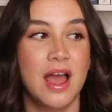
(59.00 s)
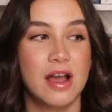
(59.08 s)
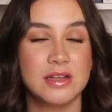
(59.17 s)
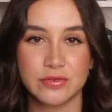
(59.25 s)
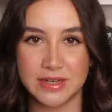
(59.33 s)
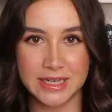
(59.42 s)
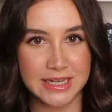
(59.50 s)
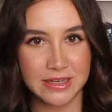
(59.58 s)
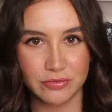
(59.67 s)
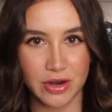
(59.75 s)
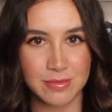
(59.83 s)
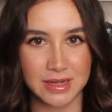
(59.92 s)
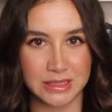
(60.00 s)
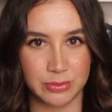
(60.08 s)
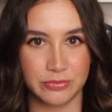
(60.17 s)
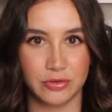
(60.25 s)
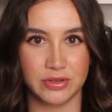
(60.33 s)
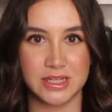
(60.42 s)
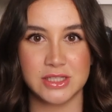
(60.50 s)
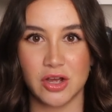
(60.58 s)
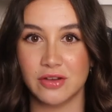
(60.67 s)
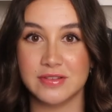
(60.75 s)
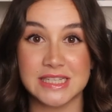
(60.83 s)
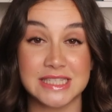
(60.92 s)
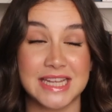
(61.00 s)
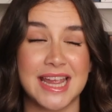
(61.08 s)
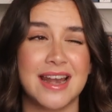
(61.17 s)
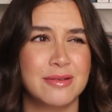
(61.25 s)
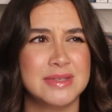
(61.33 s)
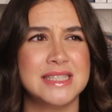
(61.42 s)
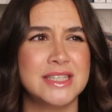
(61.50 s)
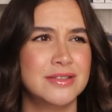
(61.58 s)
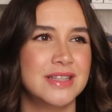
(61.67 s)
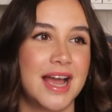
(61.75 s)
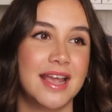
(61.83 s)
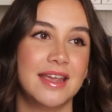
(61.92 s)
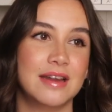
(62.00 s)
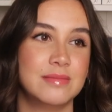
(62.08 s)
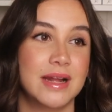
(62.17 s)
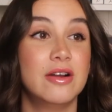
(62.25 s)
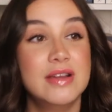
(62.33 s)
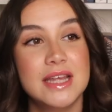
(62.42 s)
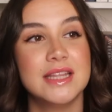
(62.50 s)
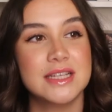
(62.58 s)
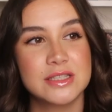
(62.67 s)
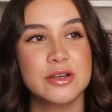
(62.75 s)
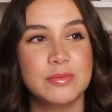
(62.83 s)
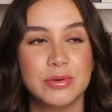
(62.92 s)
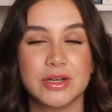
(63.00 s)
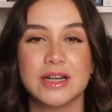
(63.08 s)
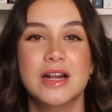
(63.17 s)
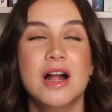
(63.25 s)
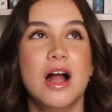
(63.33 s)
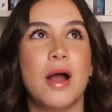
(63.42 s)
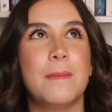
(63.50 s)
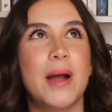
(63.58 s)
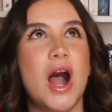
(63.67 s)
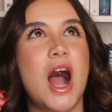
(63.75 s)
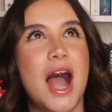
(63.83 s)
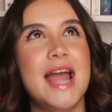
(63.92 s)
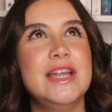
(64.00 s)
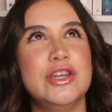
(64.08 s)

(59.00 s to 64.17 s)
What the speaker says: I was reading romance before this, obviously, and I would still like it. I'm like, oh yeah, that's a good book. But I